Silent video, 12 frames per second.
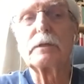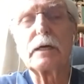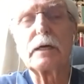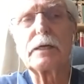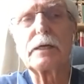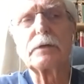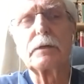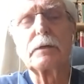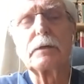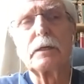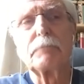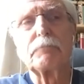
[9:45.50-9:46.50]
And
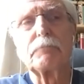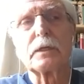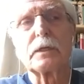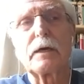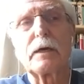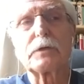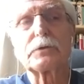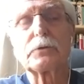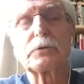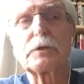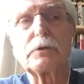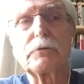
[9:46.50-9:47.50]
having
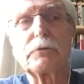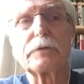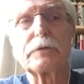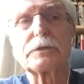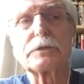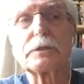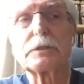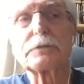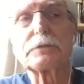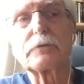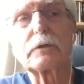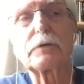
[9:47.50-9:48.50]
taught in universities
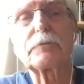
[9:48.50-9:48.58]
for a lot of